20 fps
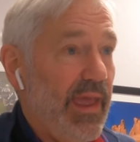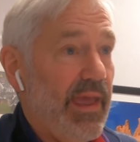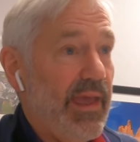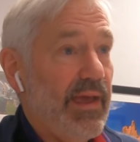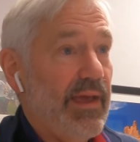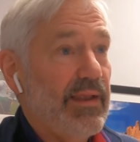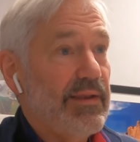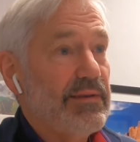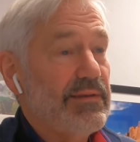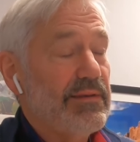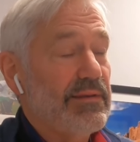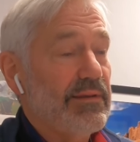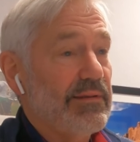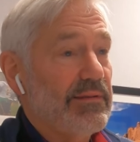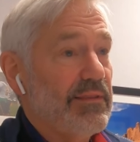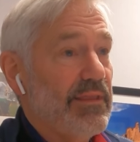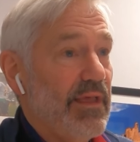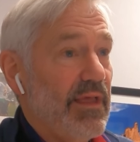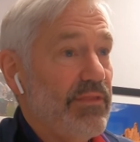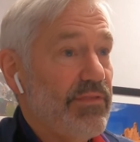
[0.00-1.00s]
And
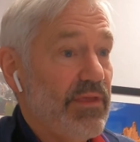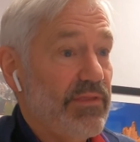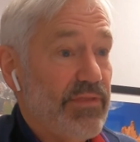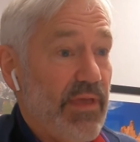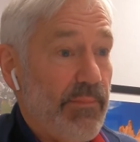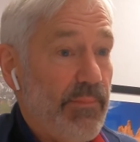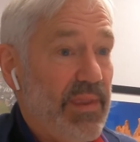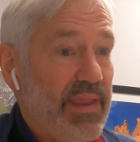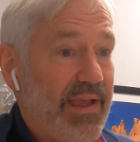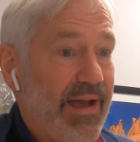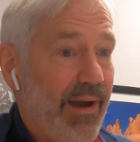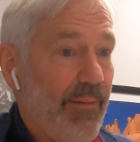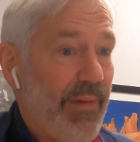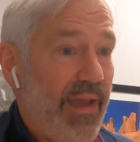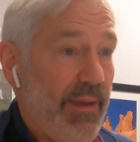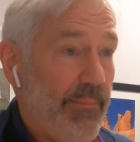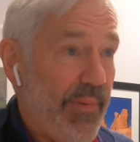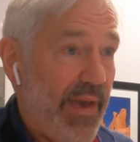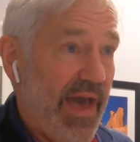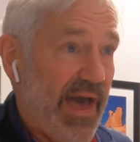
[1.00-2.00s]
that th they become
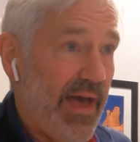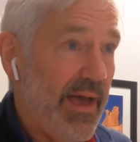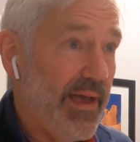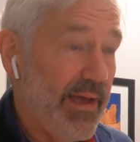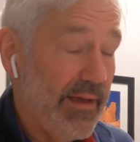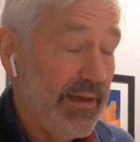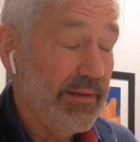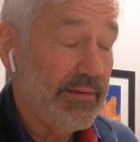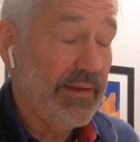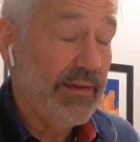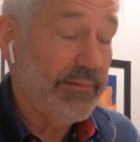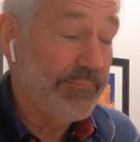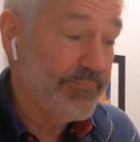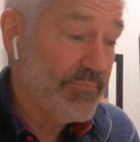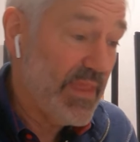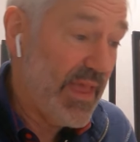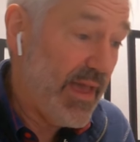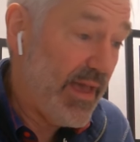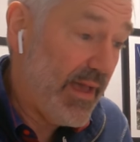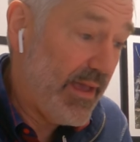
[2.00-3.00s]
apa uh, um,
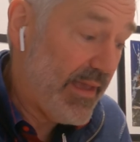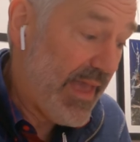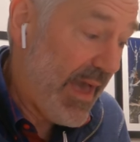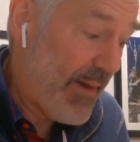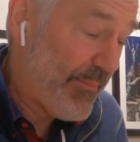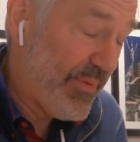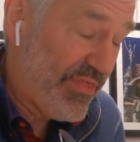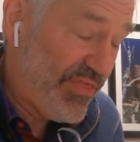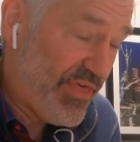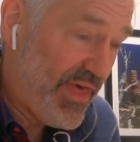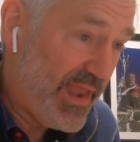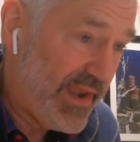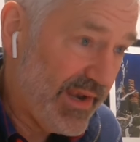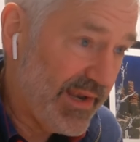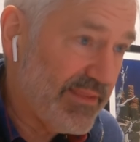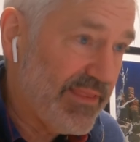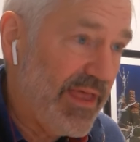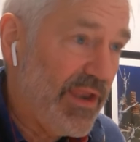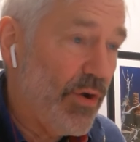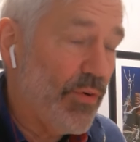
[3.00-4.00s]

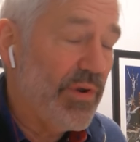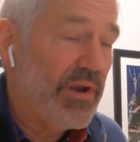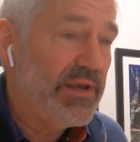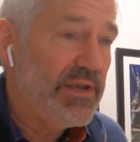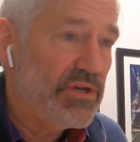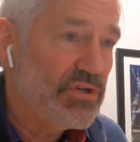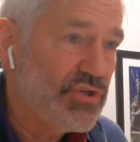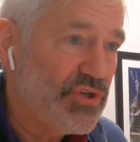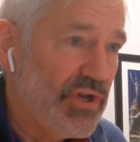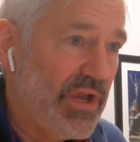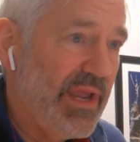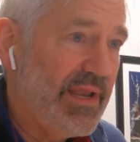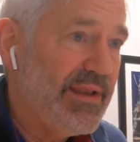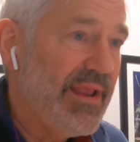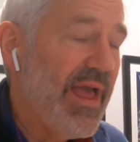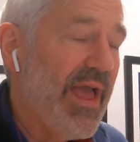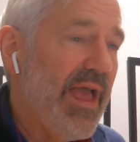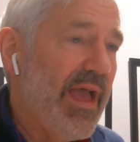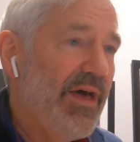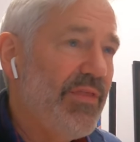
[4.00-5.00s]
apathetic, they don't initiate,
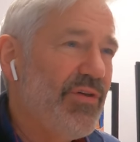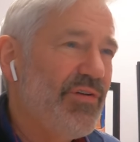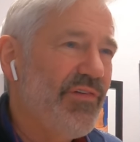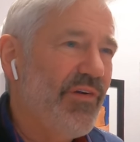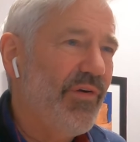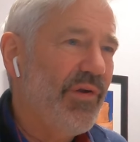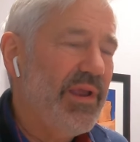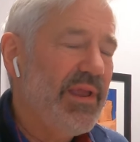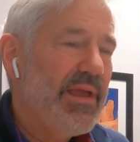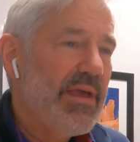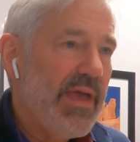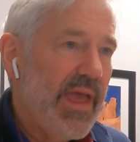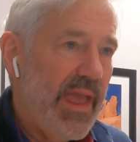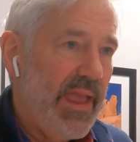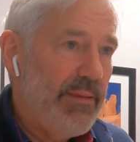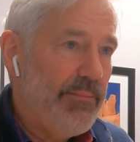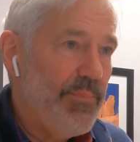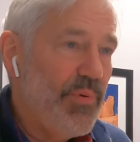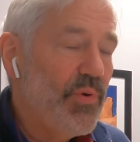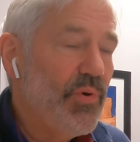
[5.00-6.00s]
and they're very
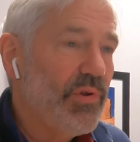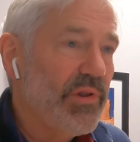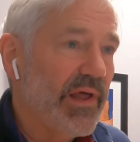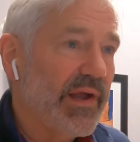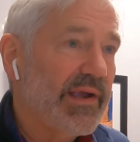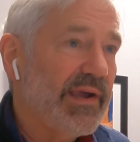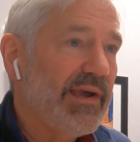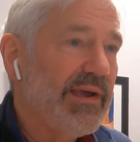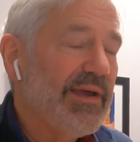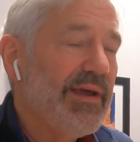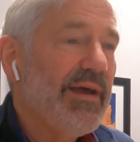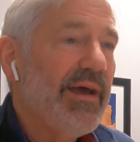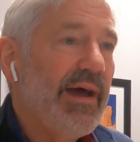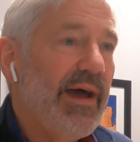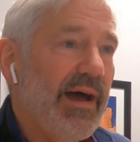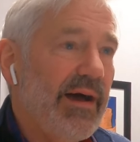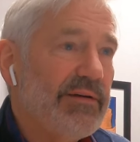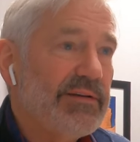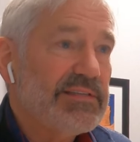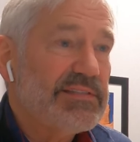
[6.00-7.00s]
abulic.
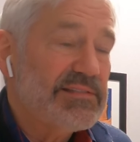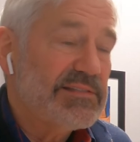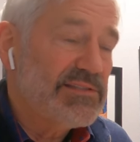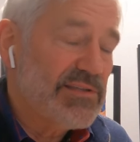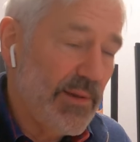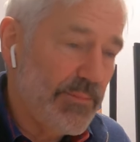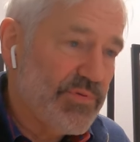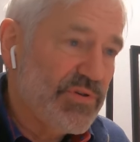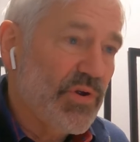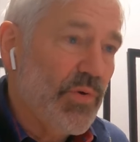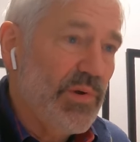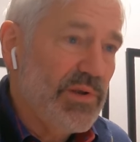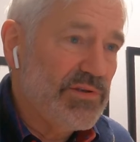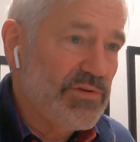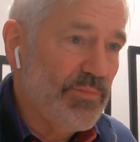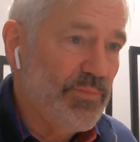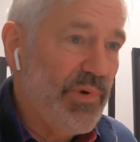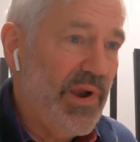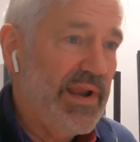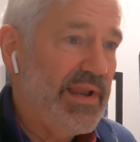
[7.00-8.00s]
Uh, subsequent
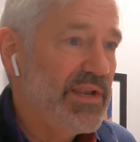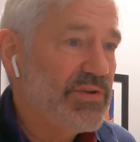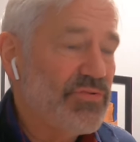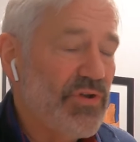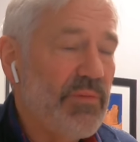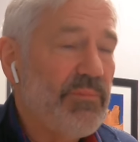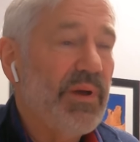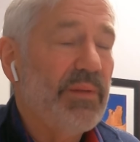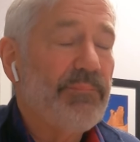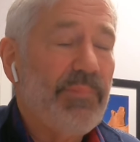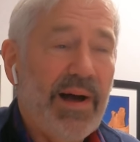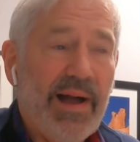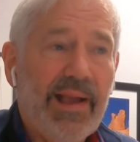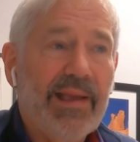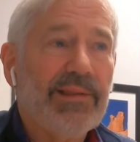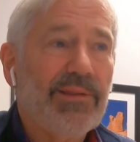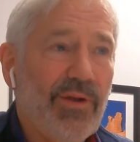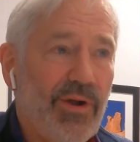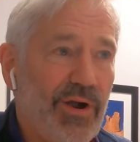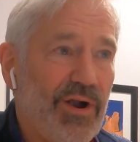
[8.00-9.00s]
to brain injury, but by
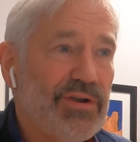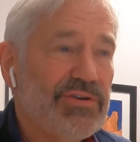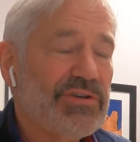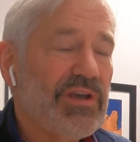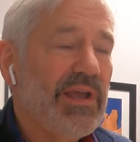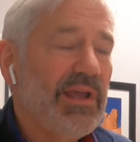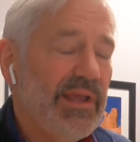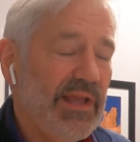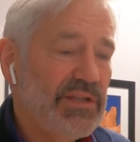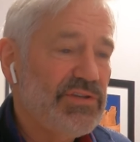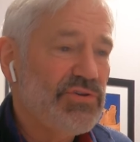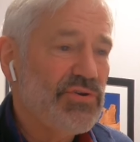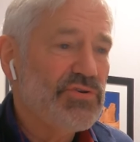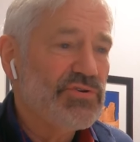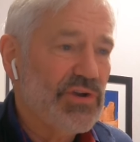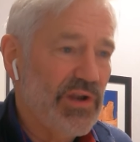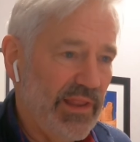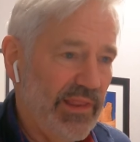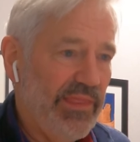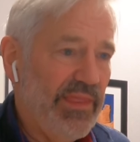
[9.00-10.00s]
and large, it's
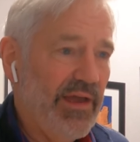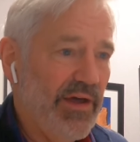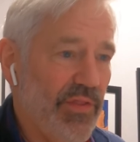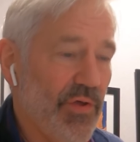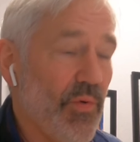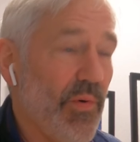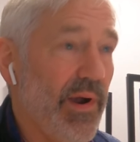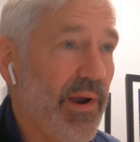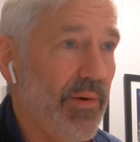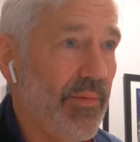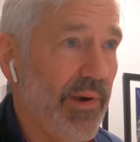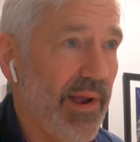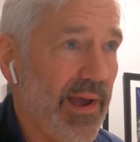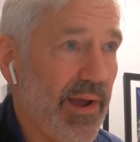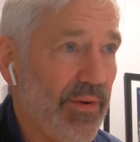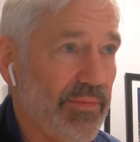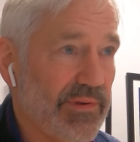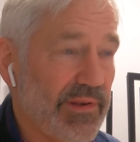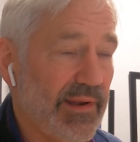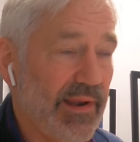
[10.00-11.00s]
usually the other way
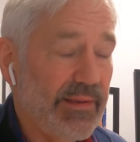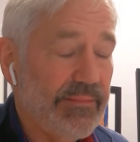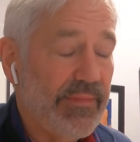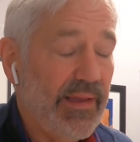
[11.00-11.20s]
around.